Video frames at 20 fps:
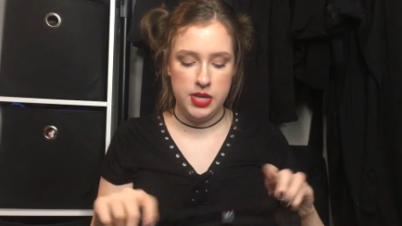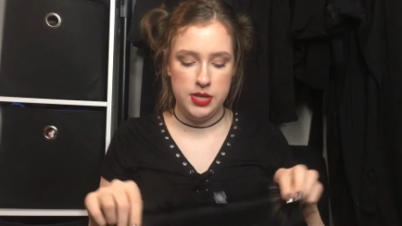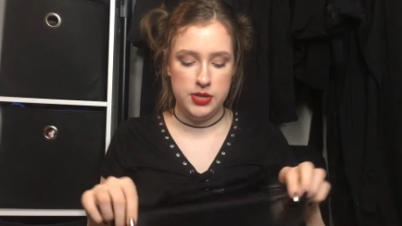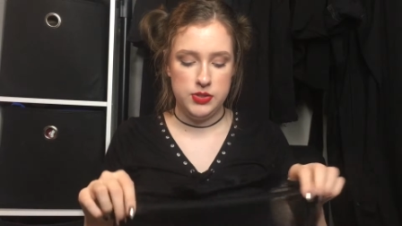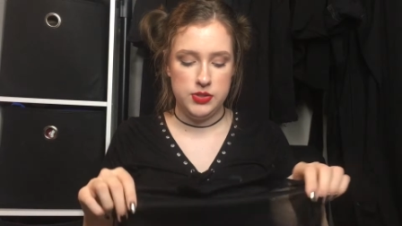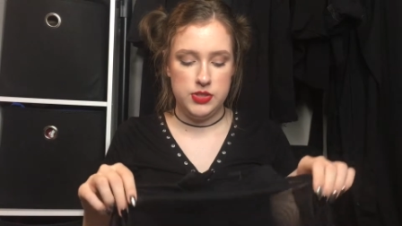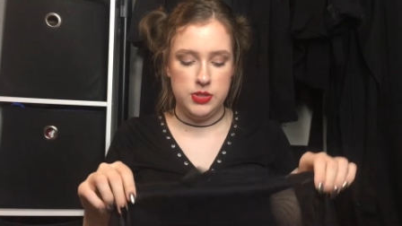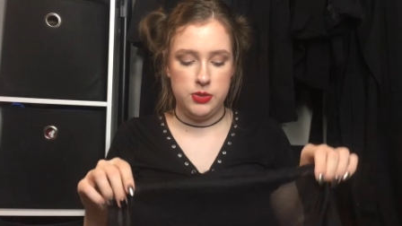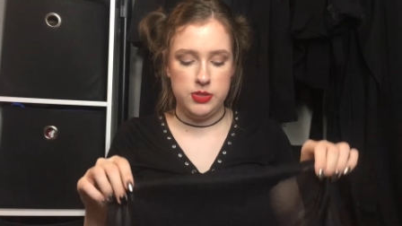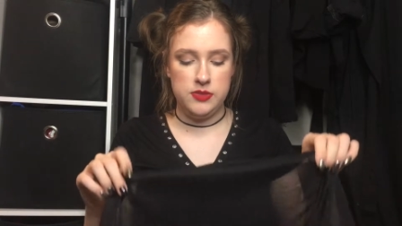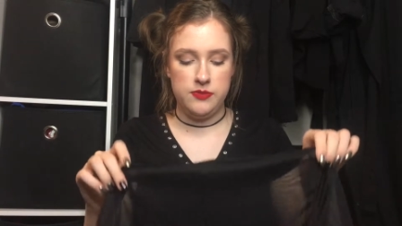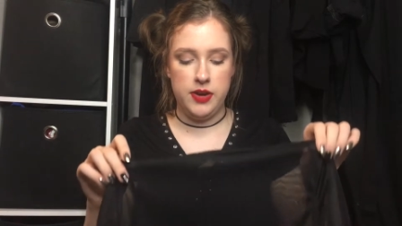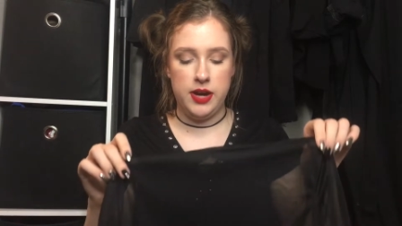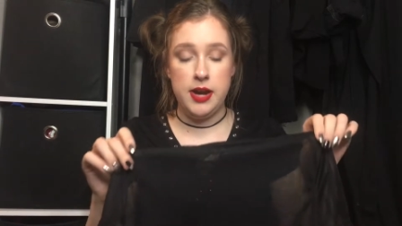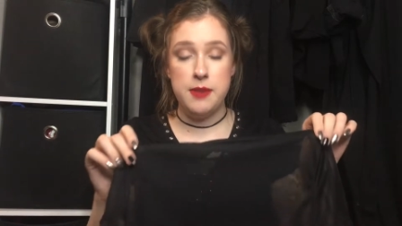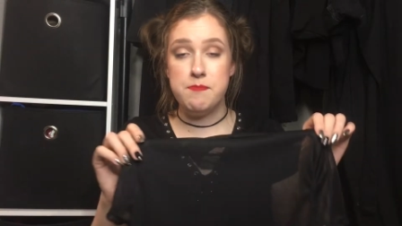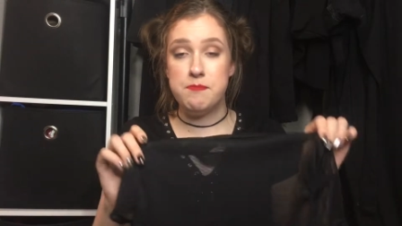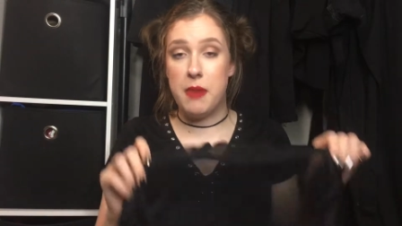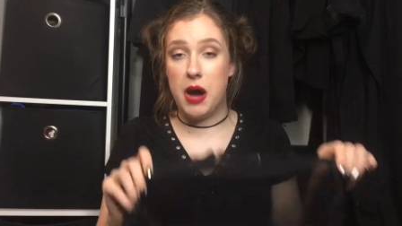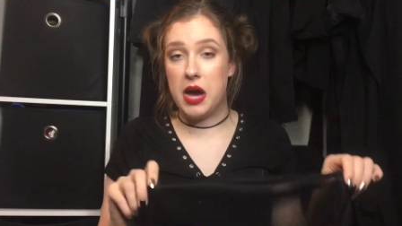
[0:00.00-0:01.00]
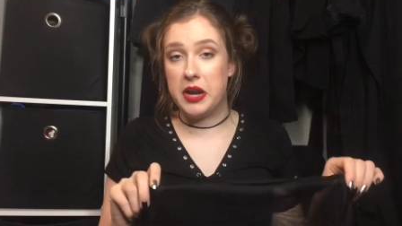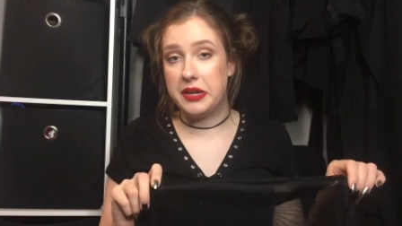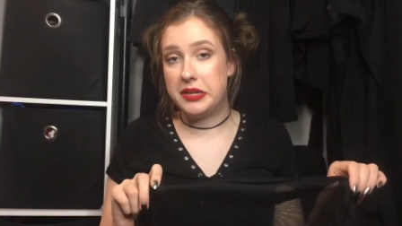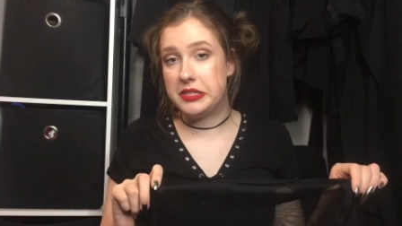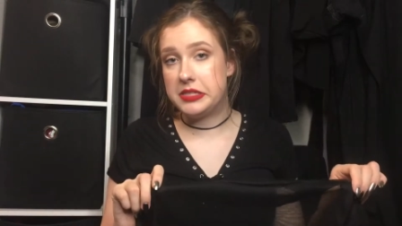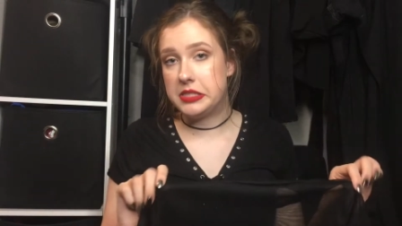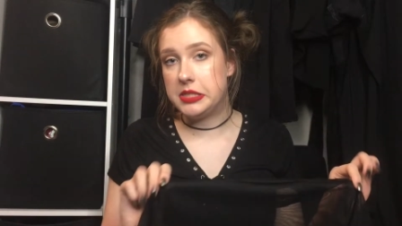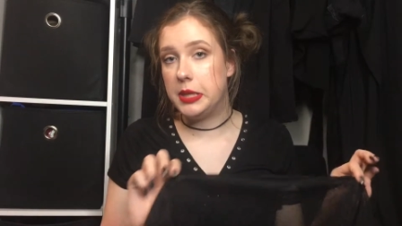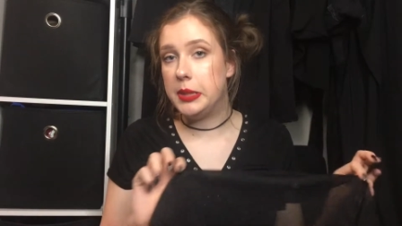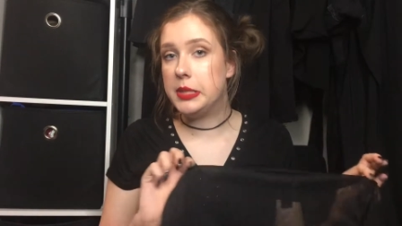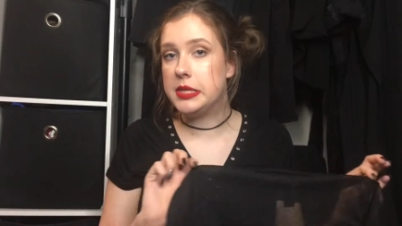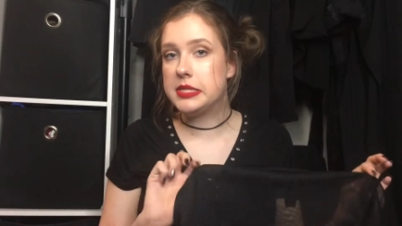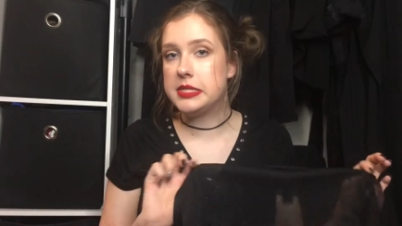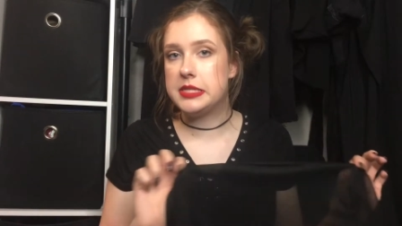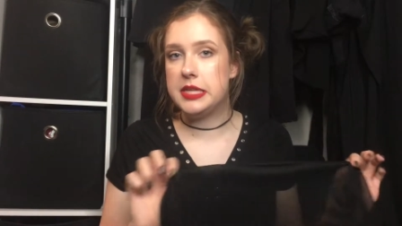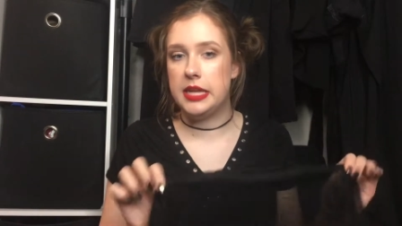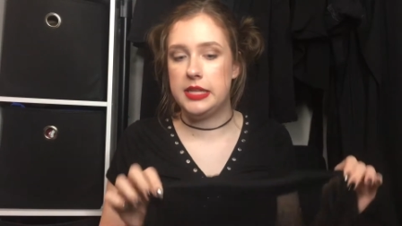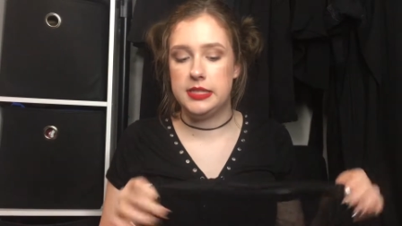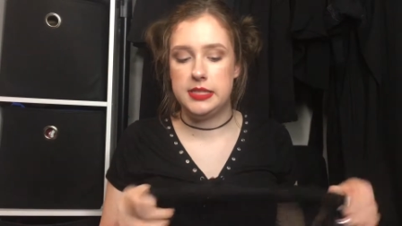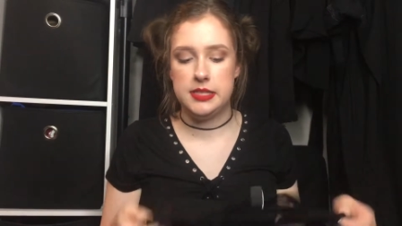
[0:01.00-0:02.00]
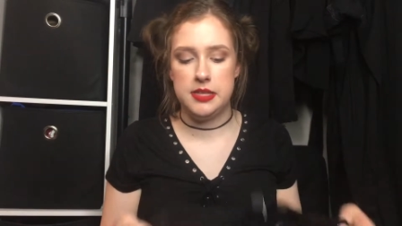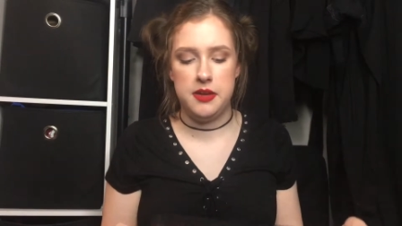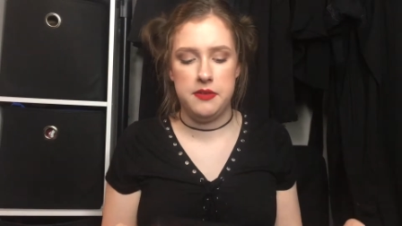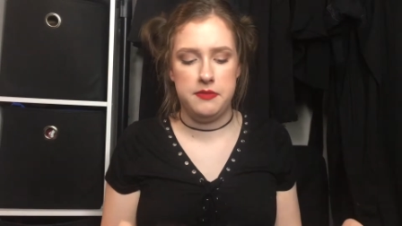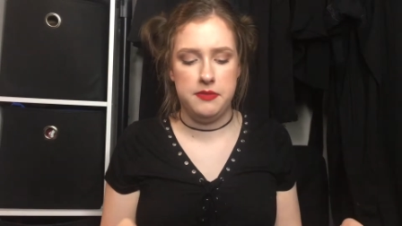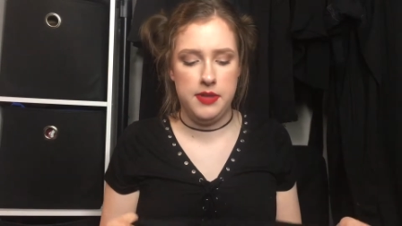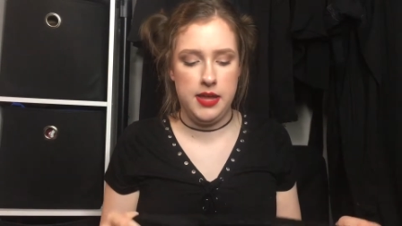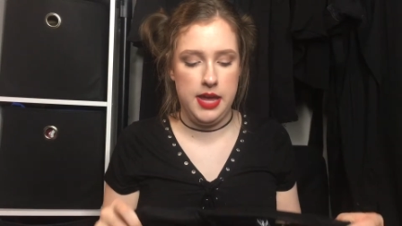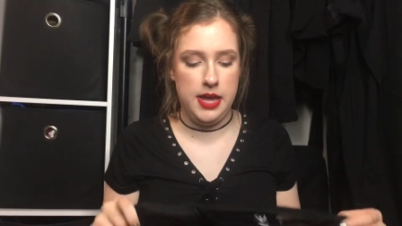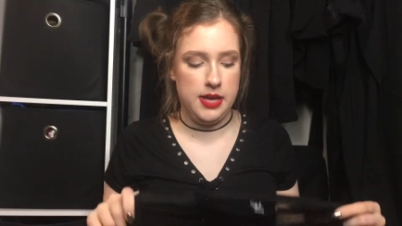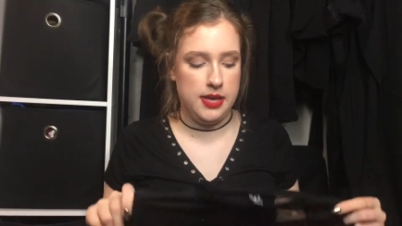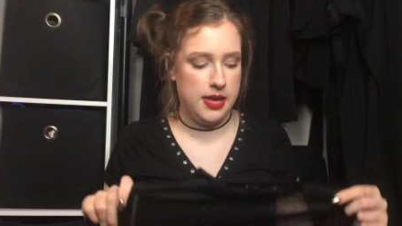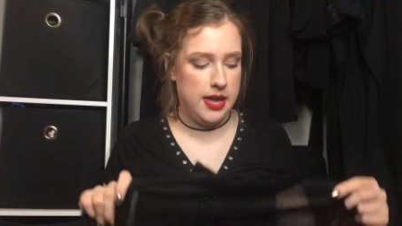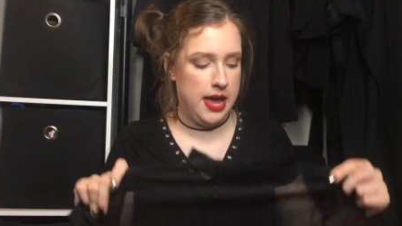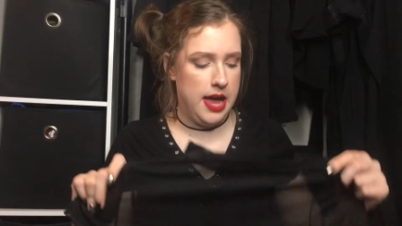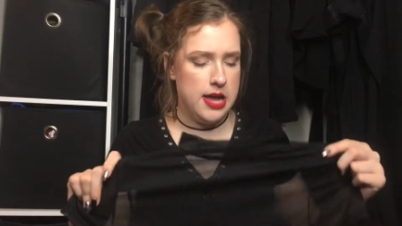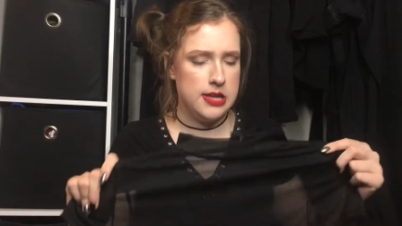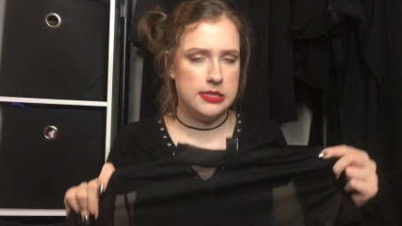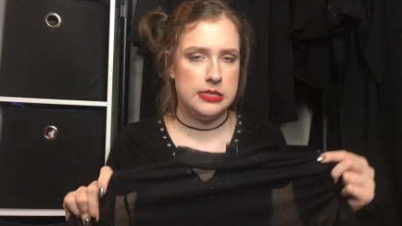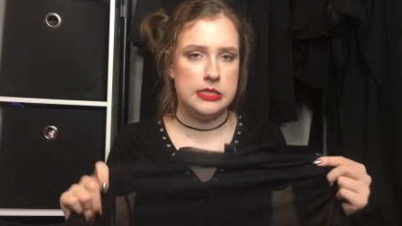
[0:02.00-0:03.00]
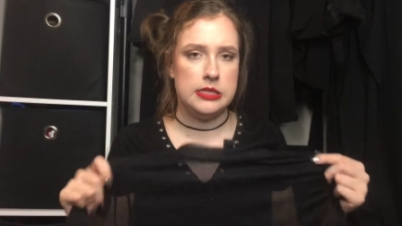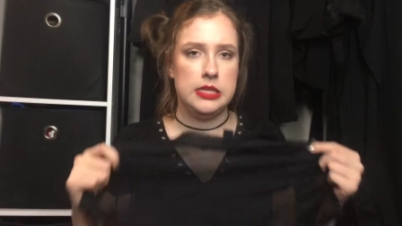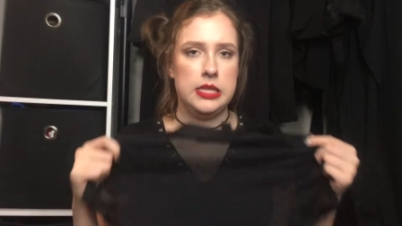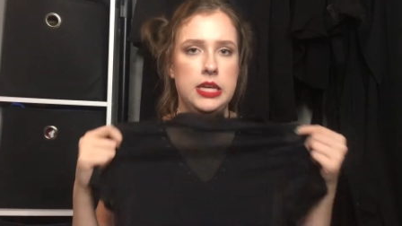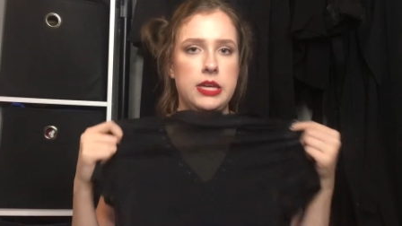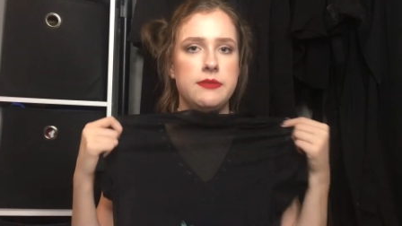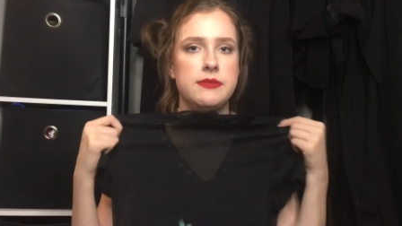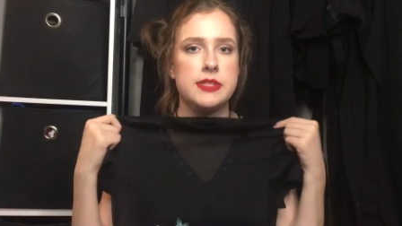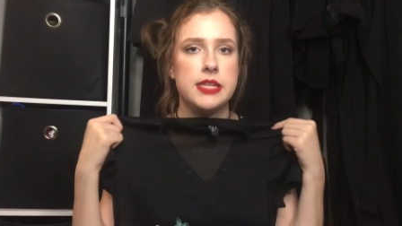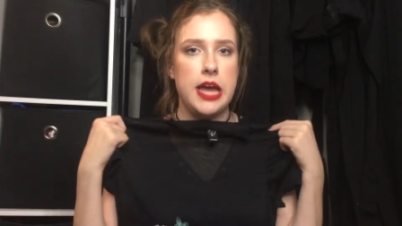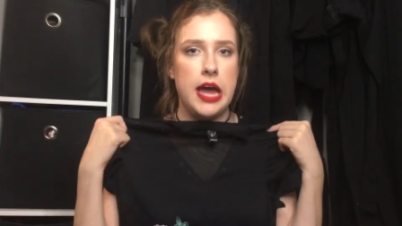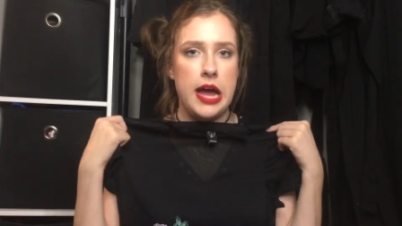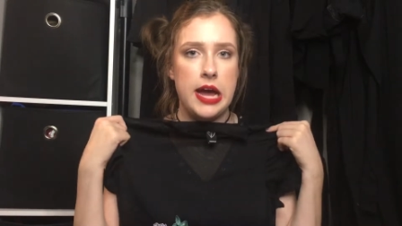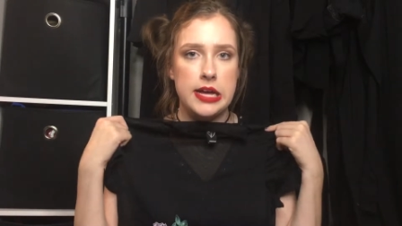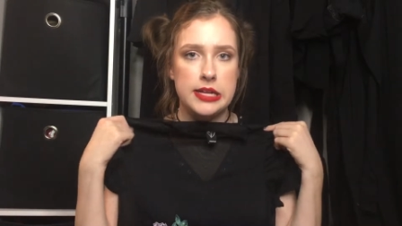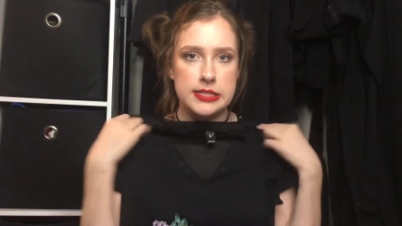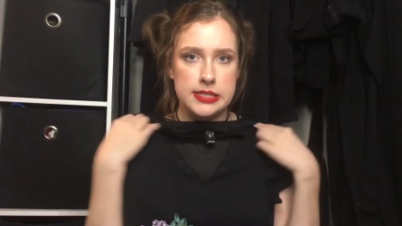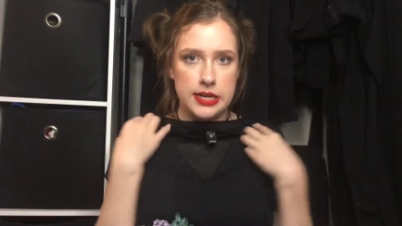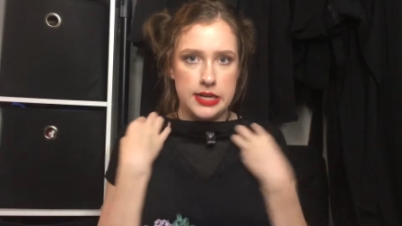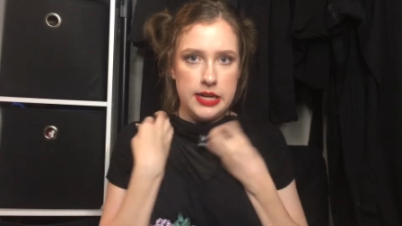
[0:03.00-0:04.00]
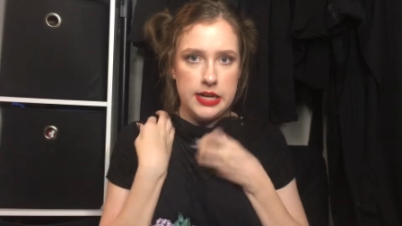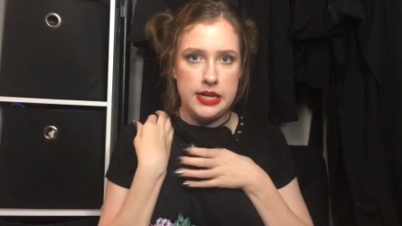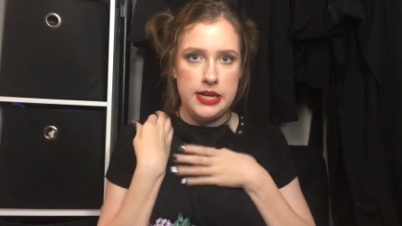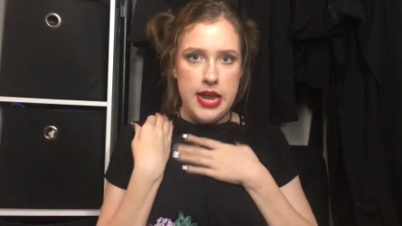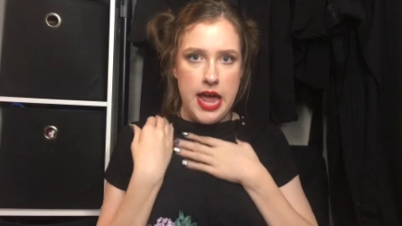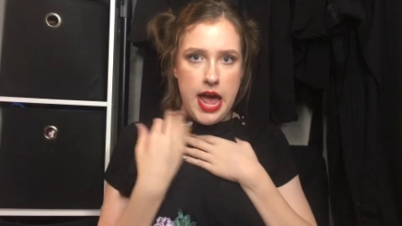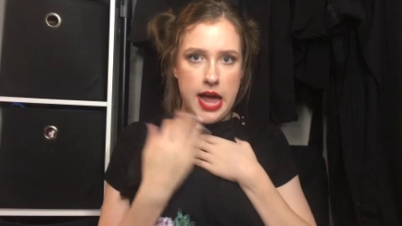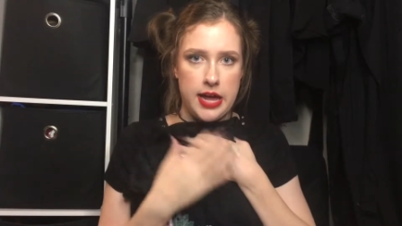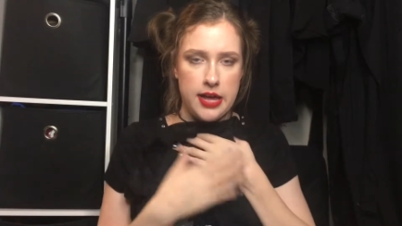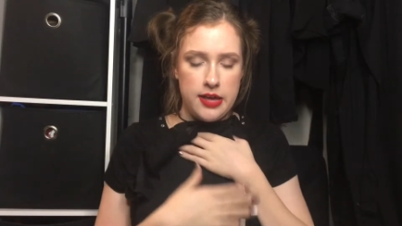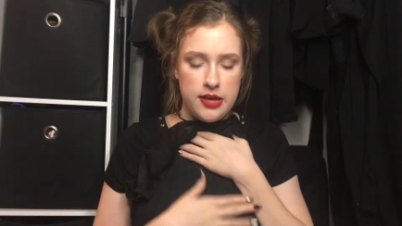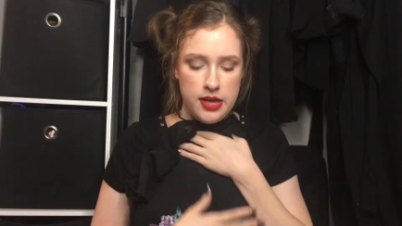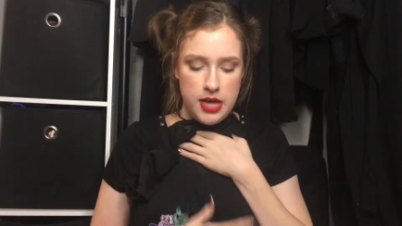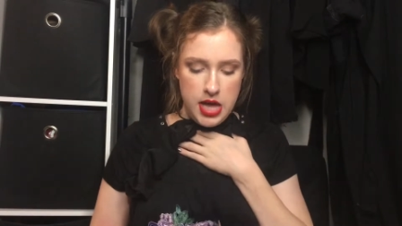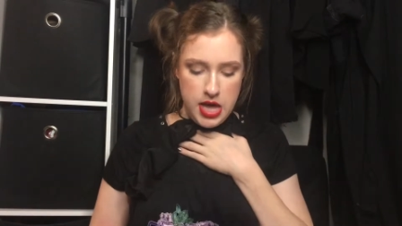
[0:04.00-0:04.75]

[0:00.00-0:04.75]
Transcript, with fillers: So it's very modest in the sense of like, it has sleeves, it has like a neck,